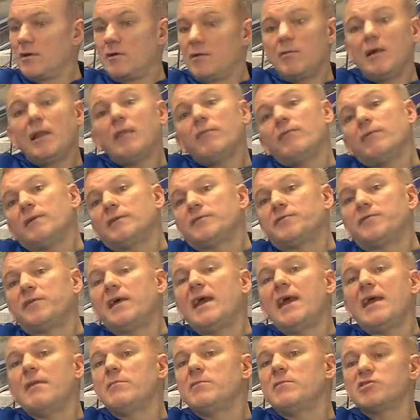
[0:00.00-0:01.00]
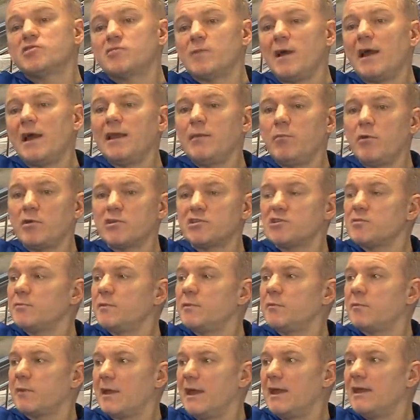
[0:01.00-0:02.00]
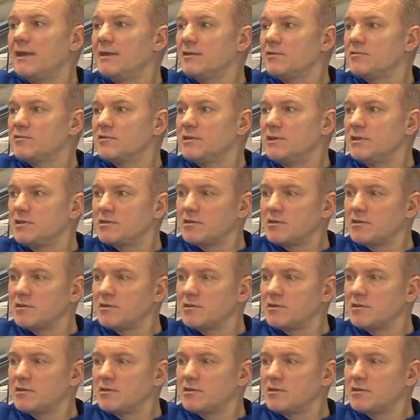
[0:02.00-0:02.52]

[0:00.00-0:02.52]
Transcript: Well, it's for him as well. He wants to be playing, doesn't he?